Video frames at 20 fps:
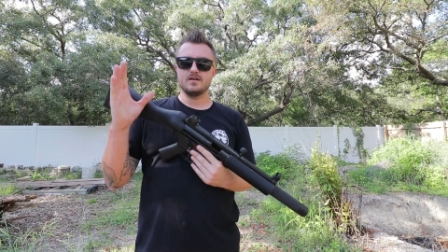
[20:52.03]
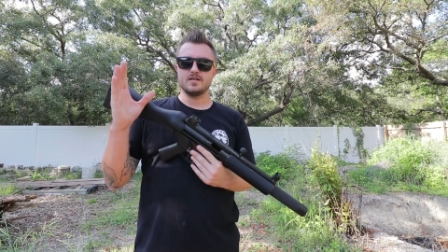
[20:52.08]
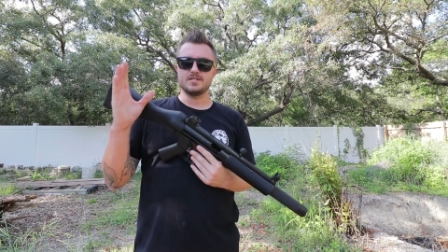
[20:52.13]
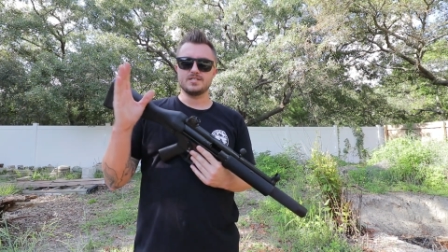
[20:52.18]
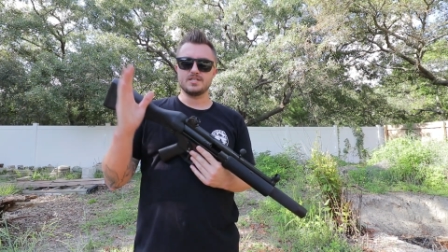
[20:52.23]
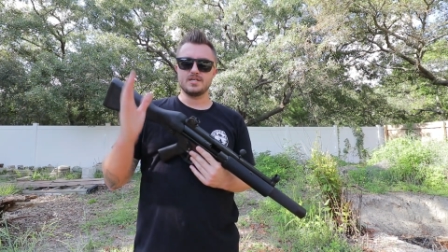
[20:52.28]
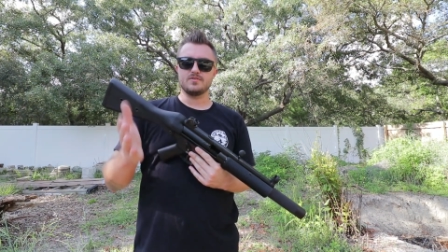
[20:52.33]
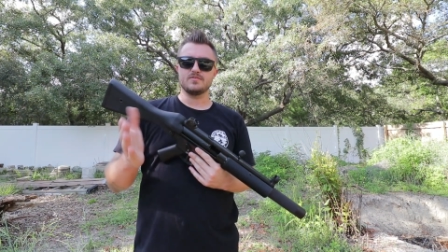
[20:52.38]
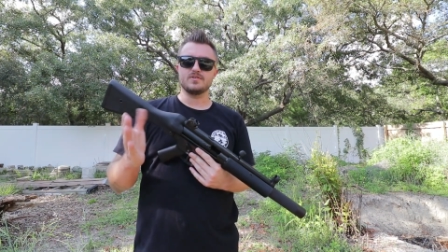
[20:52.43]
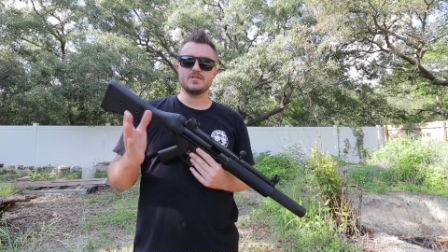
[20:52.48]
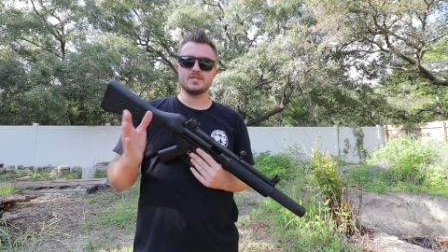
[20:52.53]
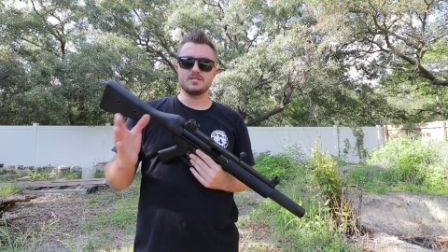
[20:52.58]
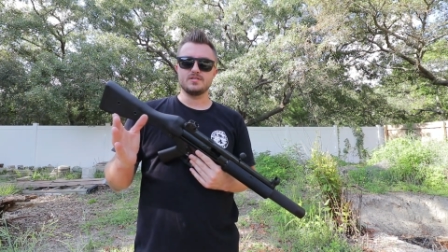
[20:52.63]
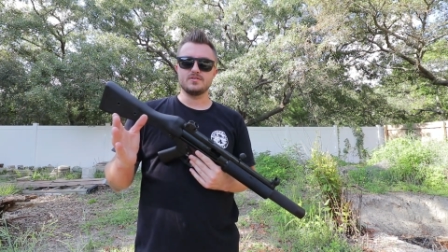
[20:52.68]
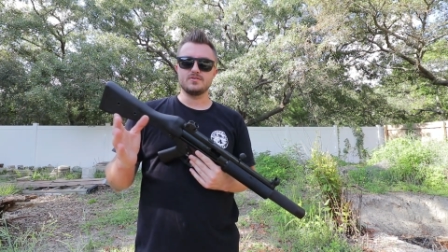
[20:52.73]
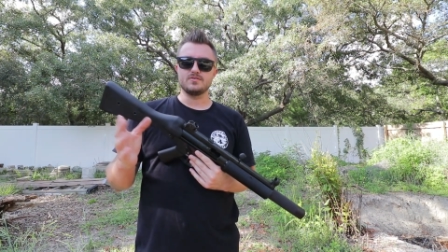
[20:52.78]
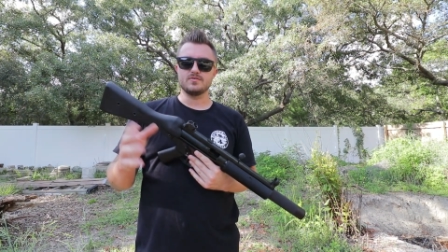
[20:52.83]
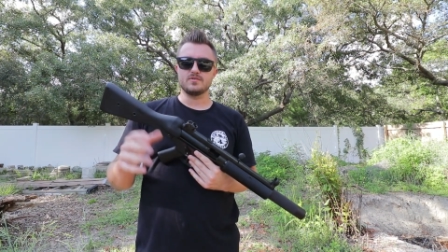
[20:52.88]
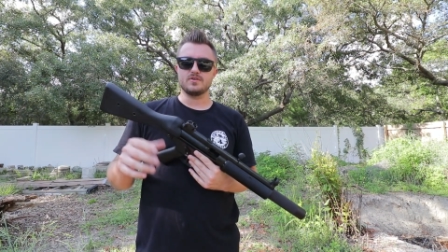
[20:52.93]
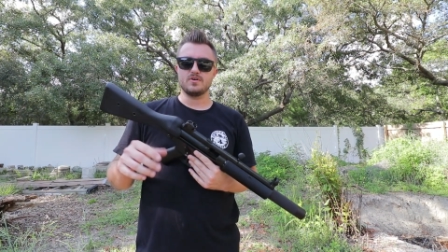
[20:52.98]
I generally
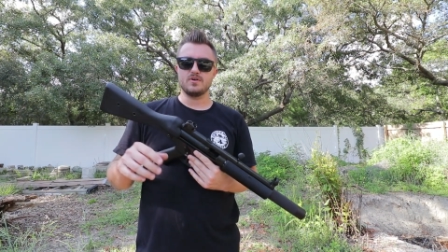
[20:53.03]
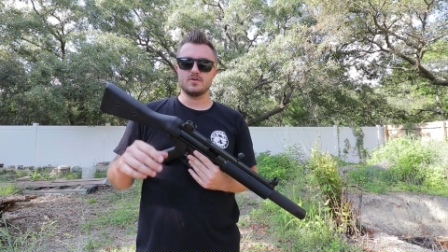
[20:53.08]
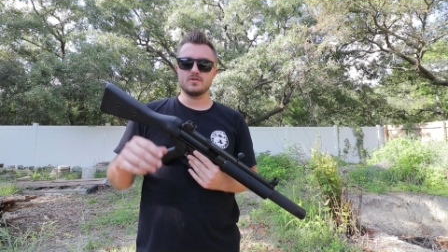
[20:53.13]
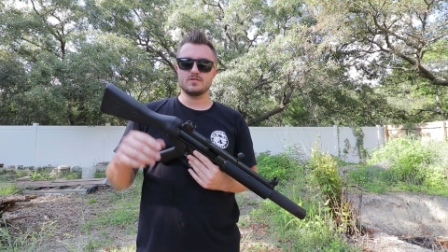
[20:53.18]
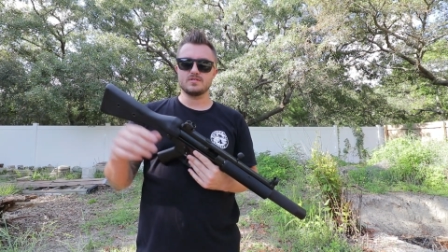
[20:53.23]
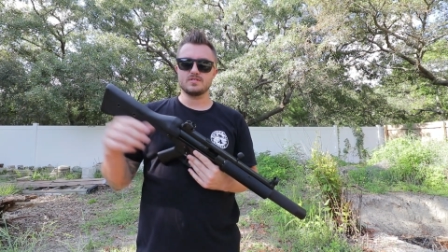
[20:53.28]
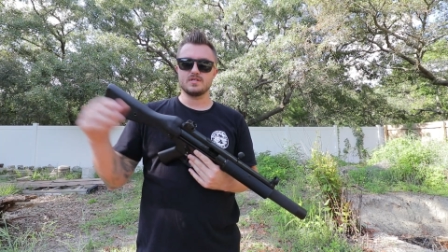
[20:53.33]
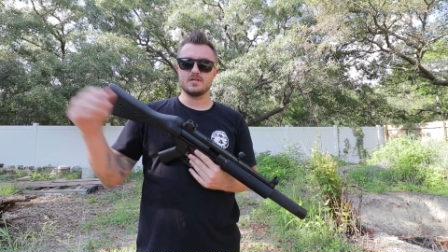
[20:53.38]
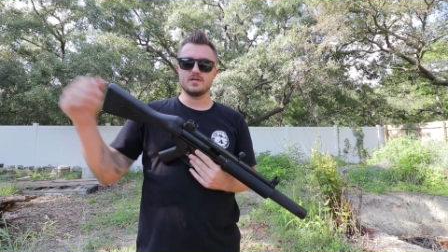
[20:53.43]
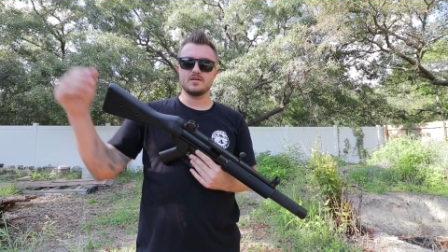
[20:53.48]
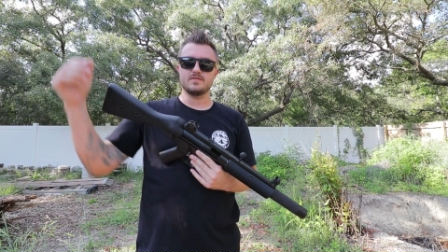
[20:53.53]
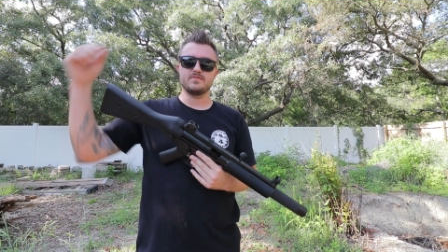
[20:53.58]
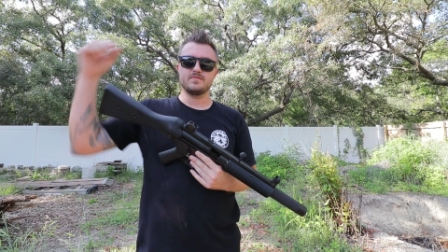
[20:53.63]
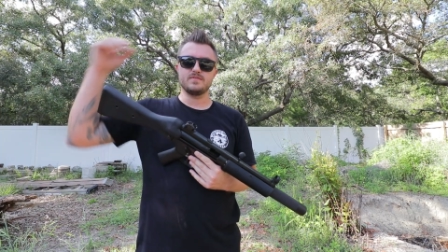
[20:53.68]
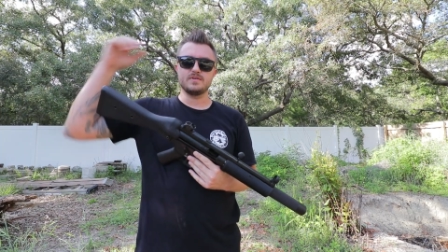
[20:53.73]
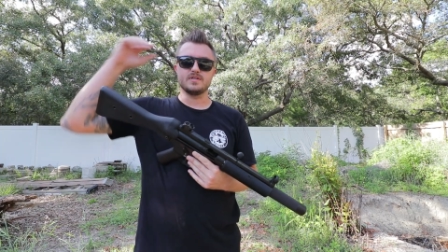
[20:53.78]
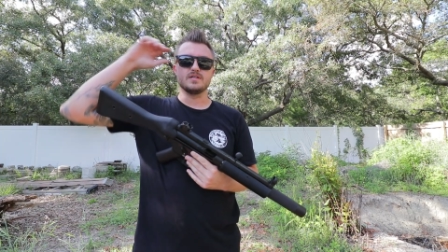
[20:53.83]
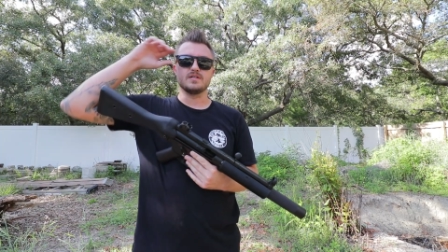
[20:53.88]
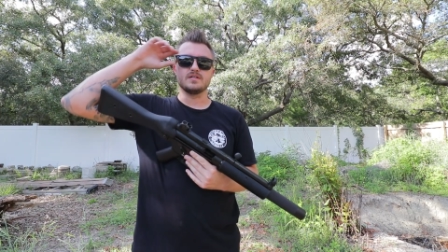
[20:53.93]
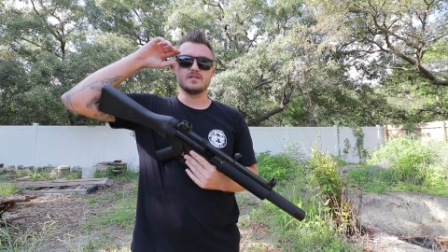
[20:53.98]
do car stuff
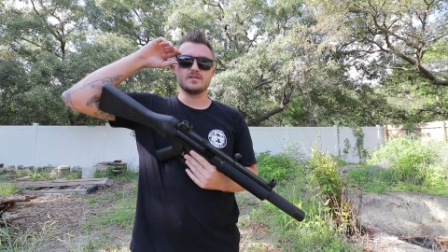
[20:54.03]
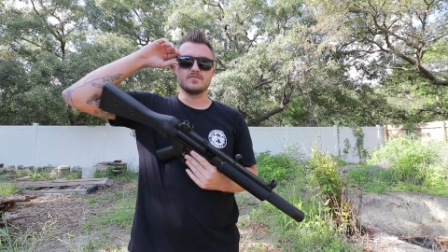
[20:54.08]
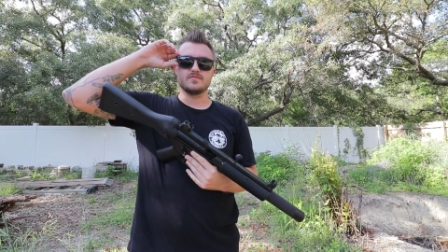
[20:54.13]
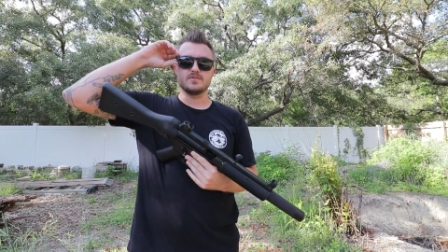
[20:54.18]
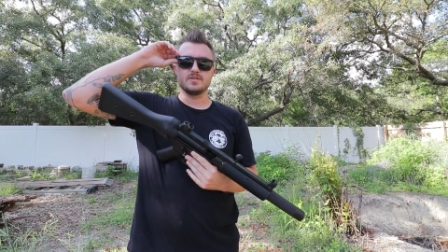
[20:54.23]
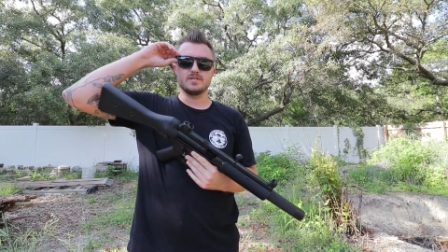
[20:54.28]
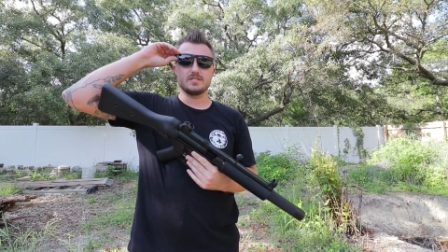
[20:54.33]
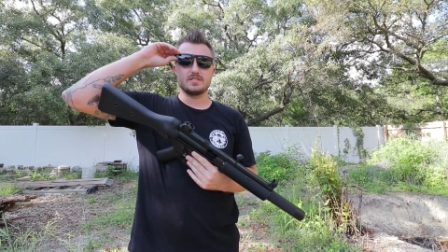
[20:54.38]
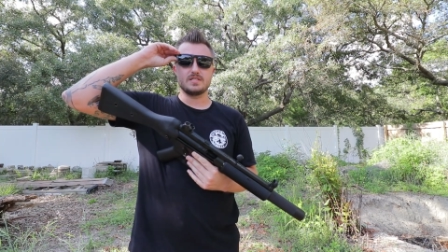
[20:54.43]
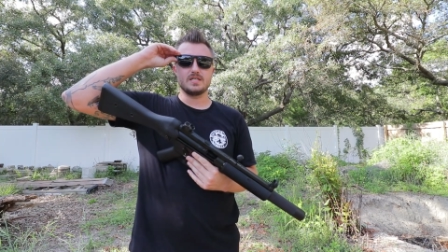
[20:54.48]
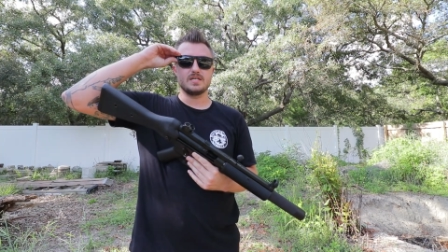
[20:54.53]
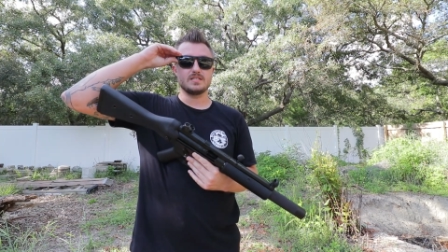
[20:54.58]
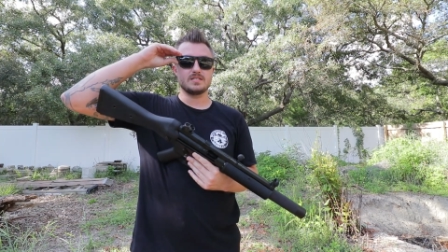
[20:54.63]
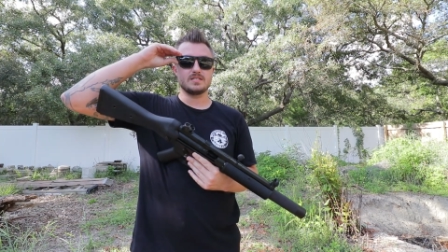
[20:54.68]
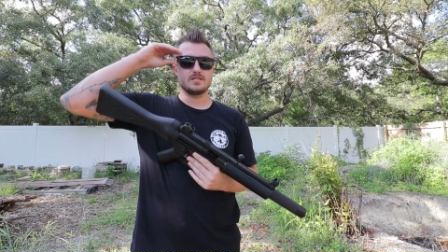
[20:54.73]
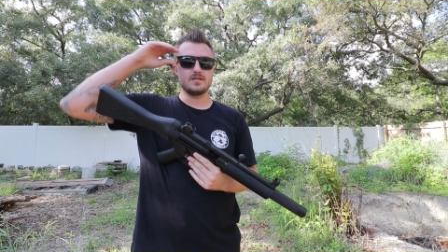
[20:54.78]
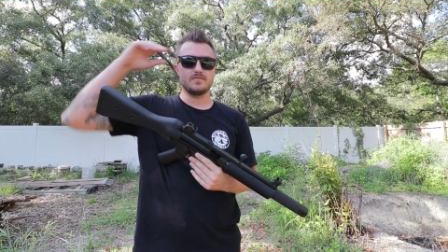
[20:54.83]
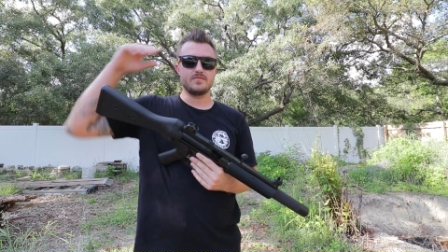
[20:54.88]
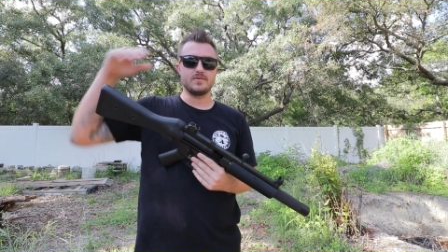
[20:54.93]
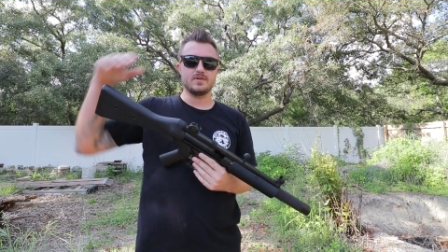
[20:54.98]
and uh, real estate
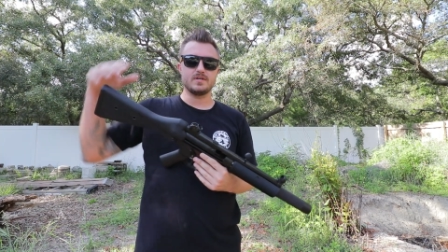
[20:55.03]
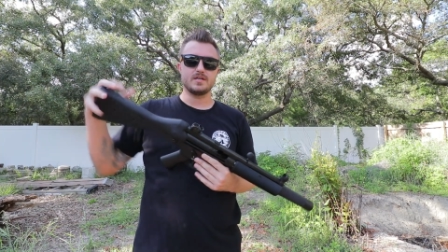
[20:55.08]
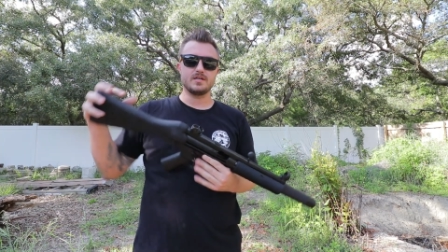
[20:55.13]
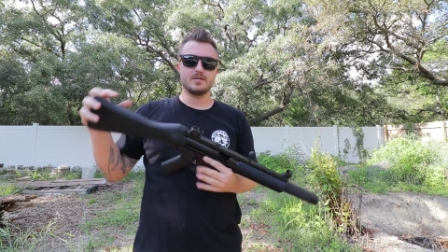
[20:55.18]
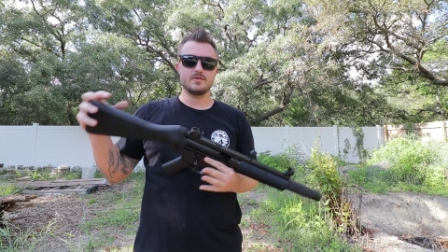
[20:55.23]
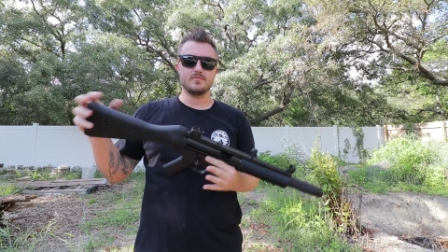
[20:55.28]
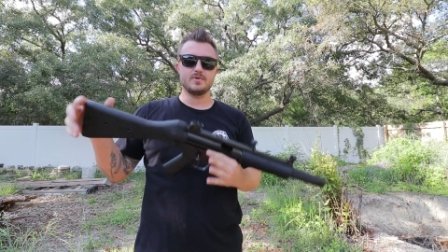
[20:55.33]
stuff on here,